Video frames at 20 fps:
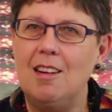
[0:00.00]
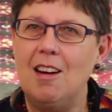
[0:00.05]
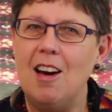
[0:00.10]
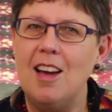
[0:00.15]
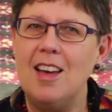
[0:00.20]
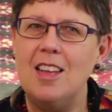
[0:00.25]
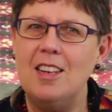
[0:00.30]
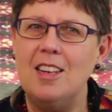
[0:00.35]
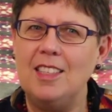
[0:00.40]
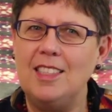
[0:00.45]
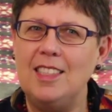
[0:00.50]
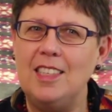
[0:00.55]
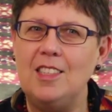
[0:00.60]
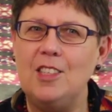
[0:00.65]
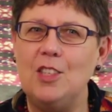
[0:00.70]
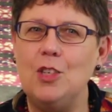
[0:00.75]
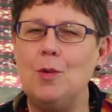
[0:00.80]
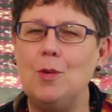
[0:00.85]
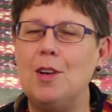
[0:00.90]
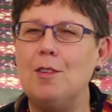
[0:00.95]
I can
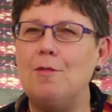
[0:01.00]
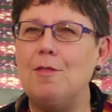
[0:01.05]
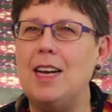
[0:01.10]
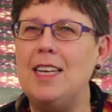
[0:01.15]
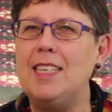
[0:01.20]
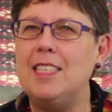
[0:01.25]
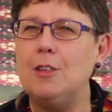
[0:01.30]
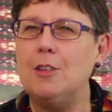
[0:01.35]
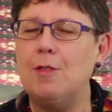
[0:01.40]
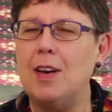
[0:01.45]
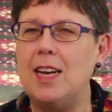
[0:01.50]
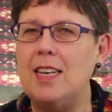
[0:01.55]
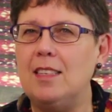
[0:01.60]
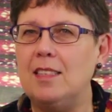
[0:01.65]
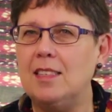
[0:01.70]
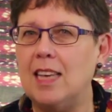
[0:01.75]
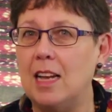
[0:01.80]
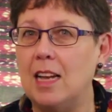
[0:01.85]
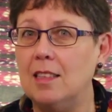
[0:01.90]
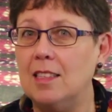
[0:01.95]
assist you in a
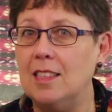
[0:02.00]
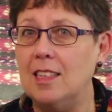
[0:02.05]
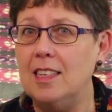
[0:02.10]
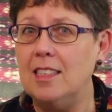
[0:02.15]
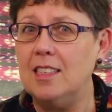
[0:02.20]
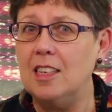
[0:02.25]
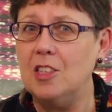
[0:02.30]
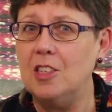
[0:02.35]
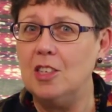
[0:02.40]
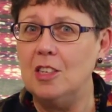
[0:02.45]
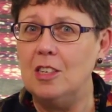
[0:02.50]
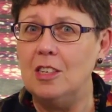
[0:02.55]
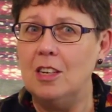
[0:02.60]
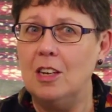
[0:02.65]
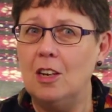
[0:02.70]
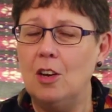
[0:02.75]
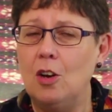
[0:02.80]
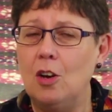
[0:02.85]
face-to-face counselling session